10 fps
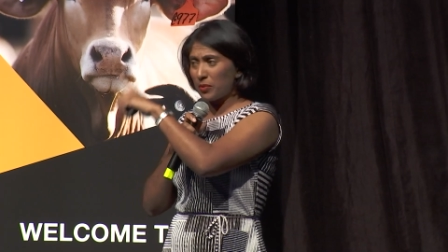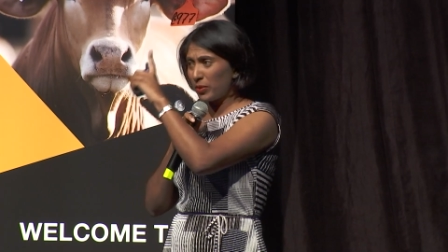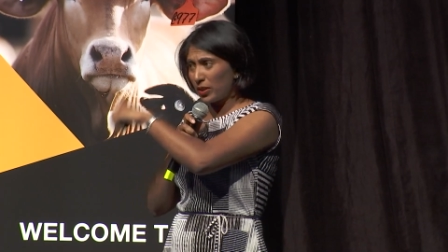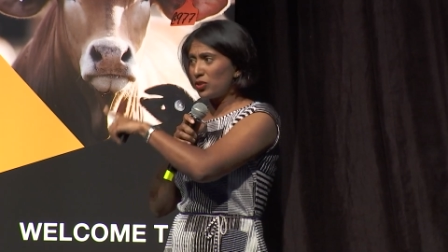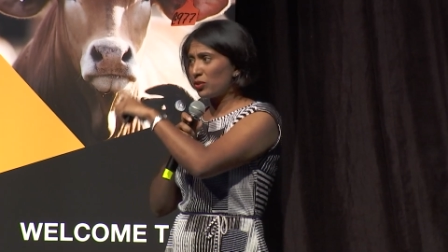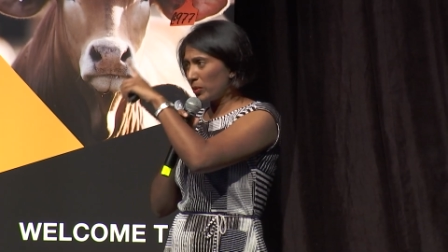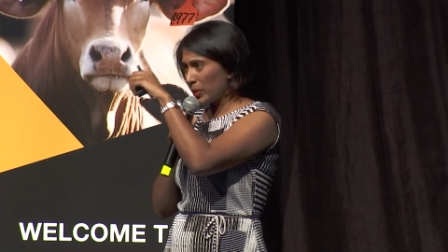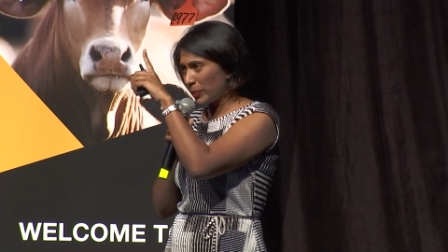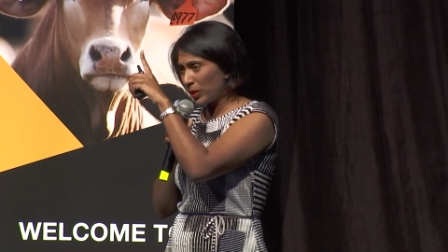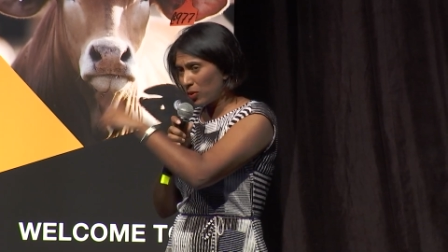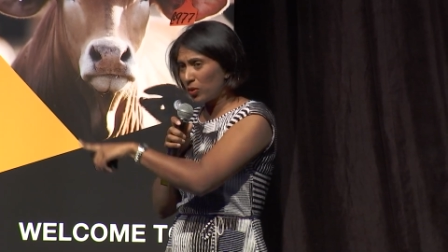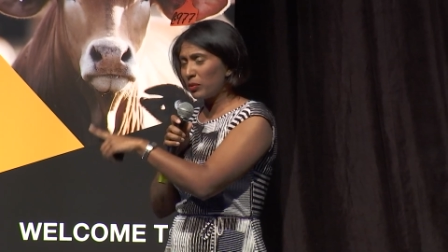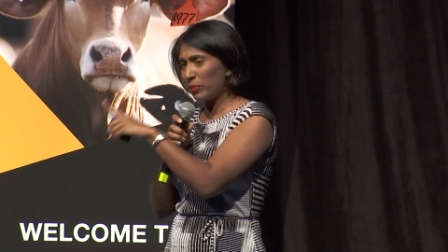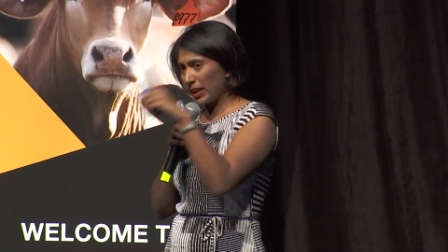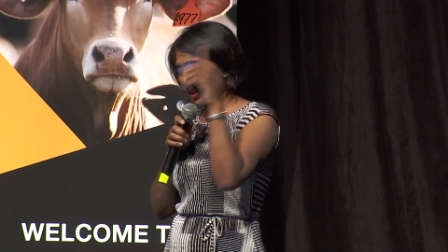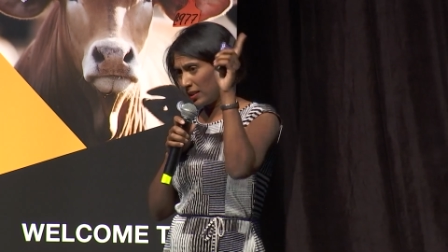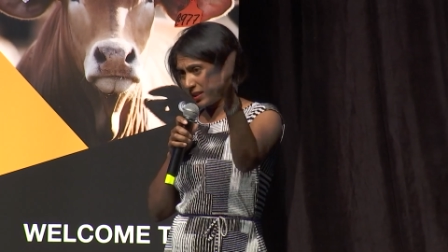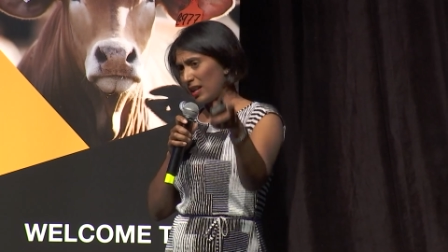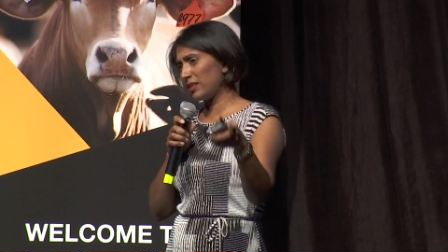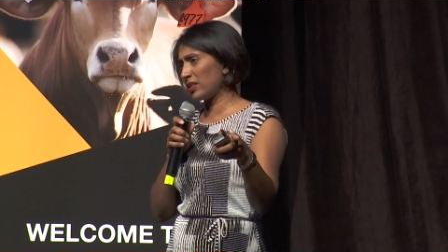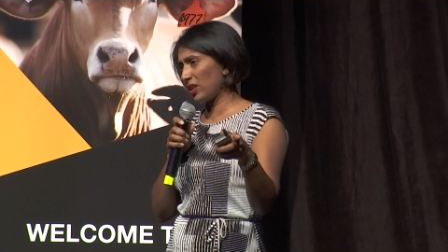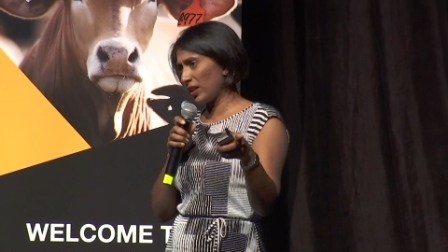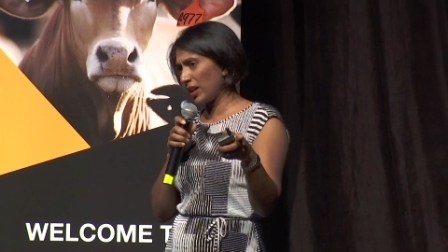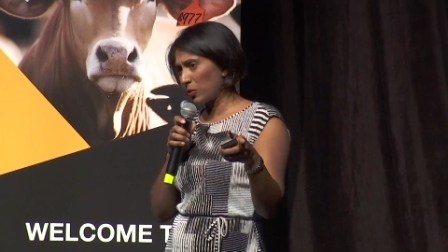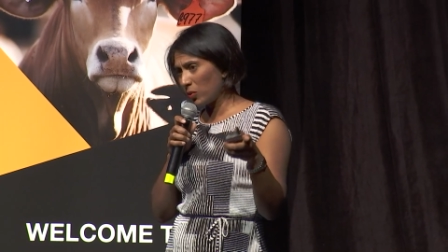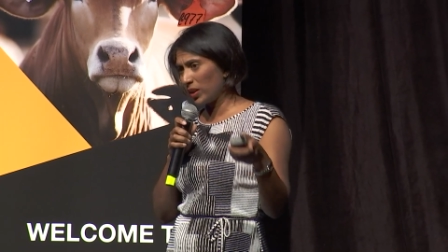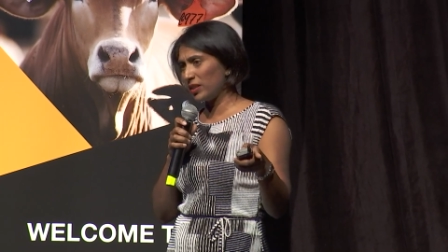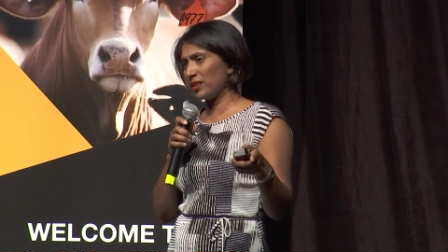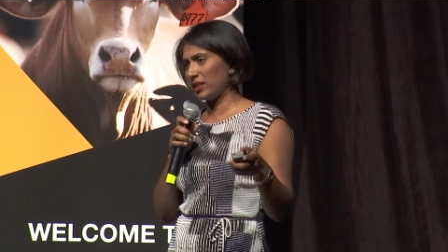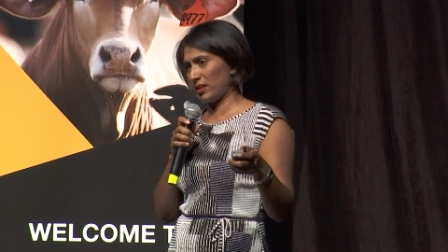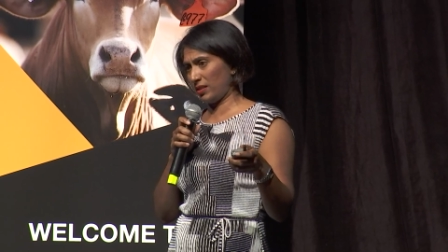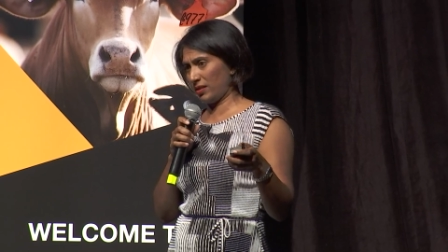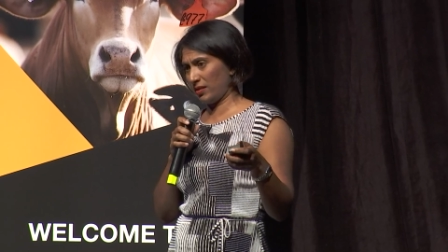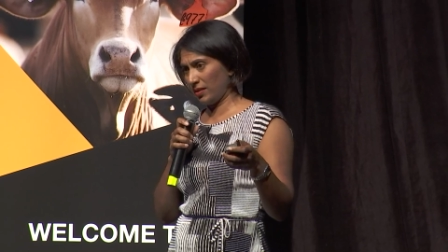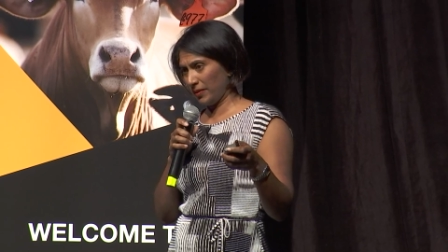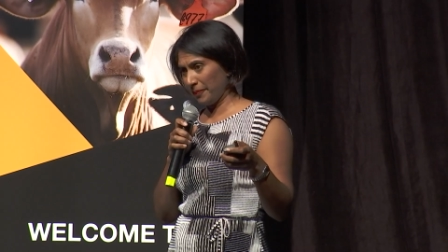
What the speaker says: I'm pretty sure we'd be all complaining to Esther, like, what is this?